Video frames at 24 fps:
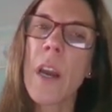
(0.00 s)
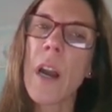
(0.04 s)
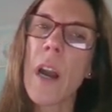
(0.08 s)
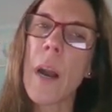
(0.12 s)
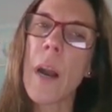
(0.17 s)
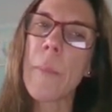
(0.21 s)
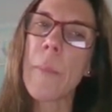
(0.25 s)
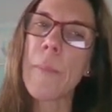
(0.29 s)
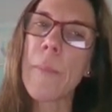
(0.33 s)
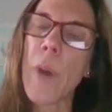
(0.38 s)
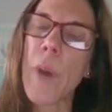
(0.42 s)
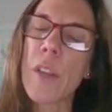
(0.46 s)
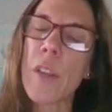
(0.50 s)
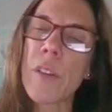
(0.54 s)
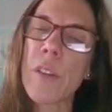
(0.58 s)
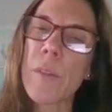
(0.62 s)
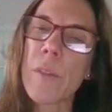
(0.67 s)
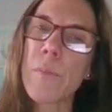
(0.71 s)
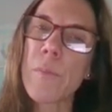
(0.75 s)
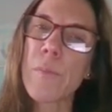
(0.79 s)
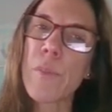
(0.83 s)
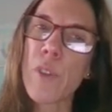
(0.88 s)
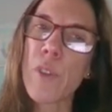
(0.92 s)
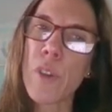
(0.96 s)
other
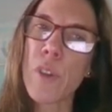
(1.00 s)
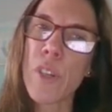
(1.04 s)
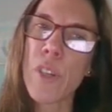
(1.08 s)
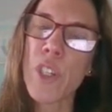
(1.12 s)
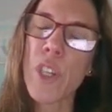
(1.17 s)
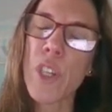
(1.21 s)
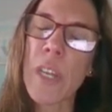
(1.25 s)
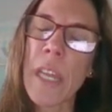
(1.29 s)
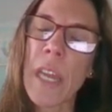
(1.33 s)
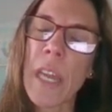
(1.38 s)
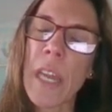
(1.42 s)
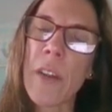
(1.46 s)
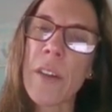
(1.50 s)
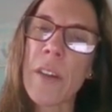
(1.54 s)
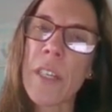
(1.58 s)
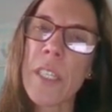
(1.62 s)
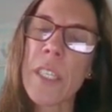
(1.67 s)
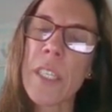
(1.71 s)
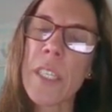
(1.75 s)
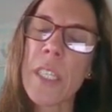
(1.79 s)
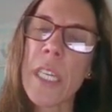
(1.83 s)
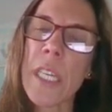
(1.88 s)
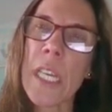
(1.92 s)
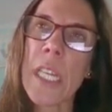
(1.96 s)
production
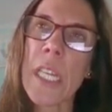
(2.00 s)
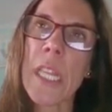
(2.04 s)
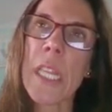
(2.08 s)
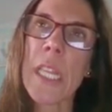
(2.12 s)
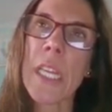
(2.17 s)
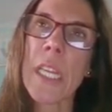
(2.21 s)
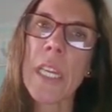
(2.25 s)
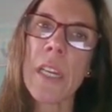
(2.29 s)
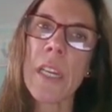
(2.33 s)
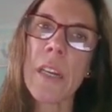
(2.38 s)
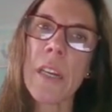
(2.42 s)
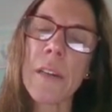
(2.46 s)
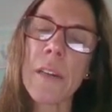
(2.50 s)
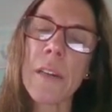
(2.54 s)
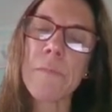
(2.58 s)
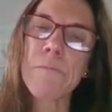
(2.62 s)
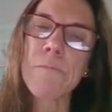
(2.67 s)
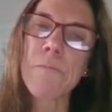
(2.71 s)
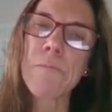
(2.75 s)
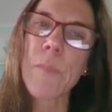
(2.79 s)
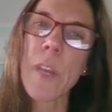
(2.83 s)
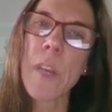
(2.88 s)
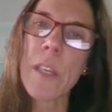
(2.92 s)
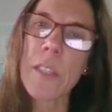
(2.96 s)
areas in the
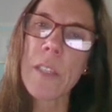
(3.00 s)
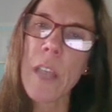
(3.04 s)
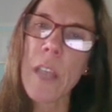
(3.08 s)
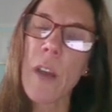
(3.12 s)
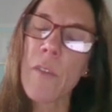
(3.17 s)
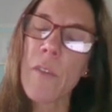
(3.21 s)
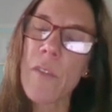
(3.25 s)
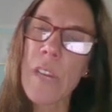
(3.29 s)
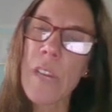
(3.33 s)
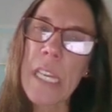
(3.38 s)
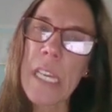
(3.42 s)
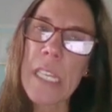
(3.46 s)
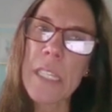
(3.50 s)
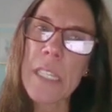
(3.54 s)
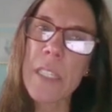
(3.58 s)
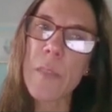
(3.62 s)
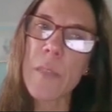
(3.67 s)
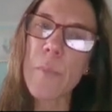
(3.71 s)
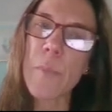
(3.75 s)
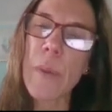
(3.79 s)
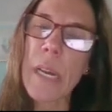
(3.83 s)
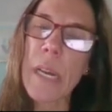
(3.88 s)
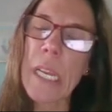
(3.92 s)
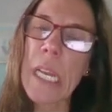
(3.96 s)

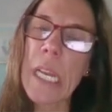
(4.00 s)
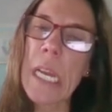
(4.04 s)
Southeast. But